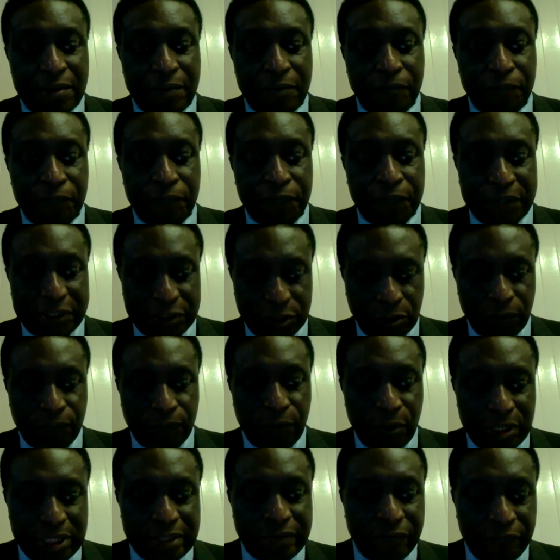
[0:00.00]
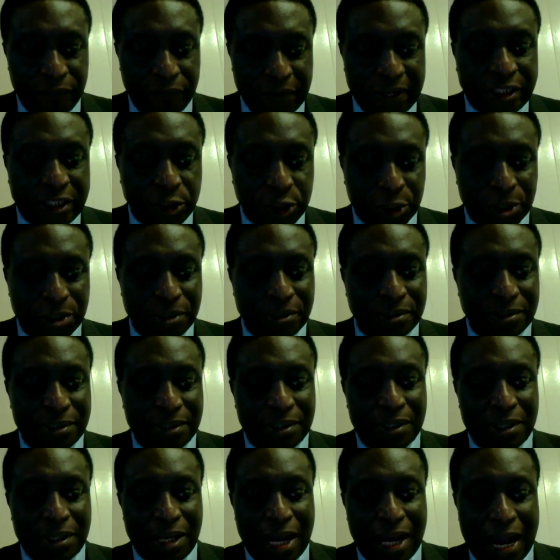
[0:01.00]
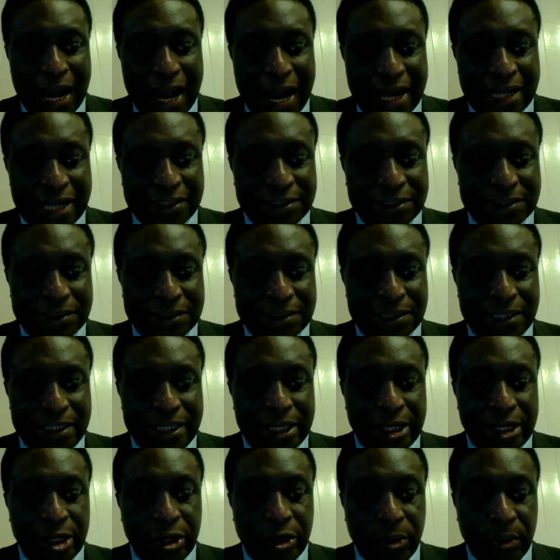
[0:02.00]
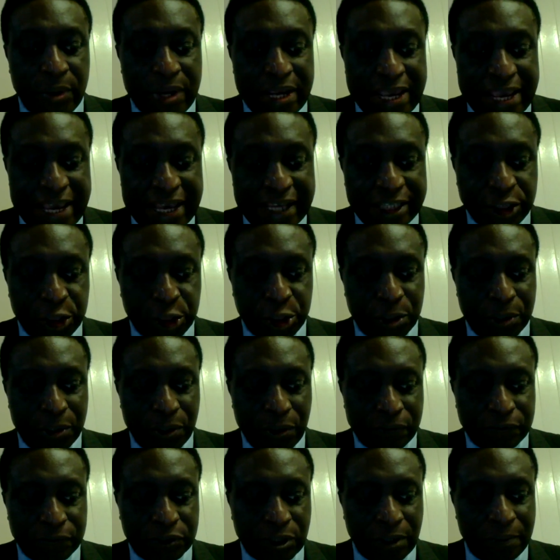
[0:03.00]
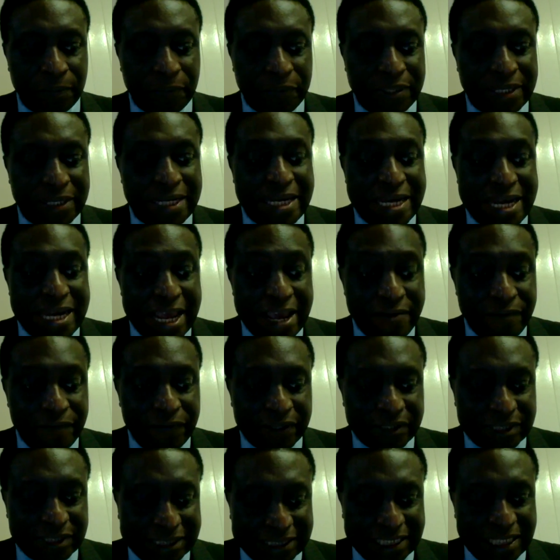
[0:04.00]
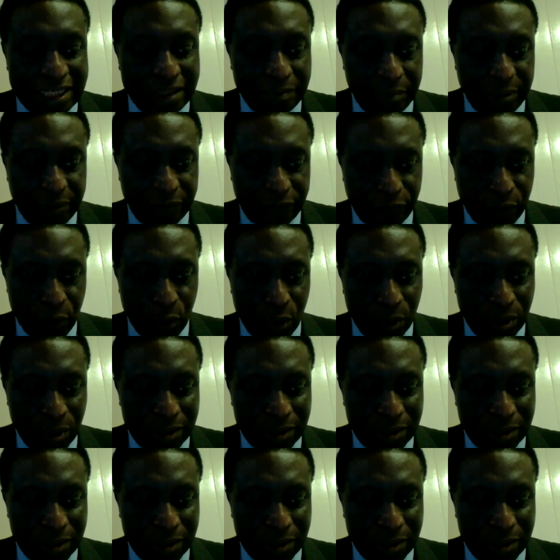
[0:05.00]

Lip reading: first of all, invention as the creation of something never seen before,